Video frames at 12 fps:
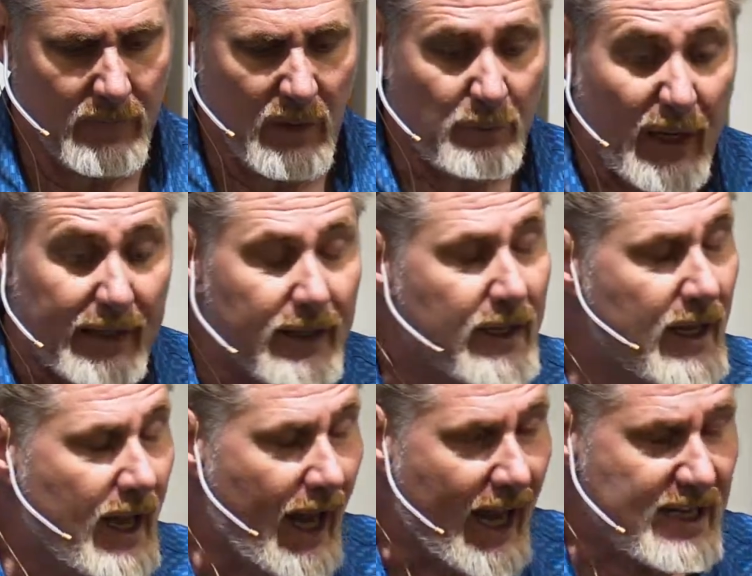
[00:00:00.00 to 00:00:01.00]
But
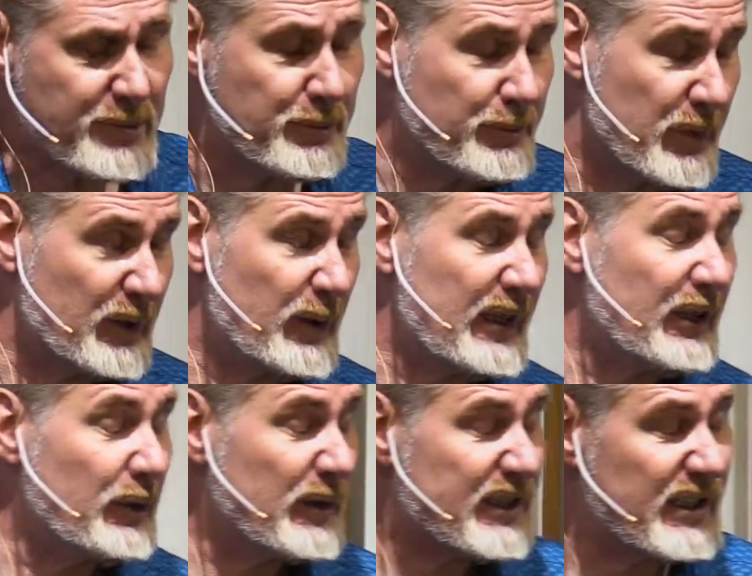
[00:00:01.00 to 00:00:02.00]
as between
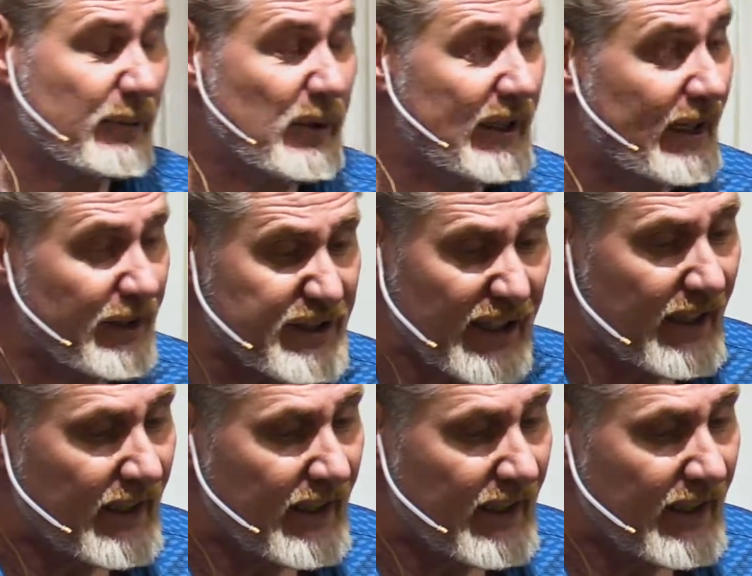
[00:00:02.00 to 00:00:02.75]
you and someone else,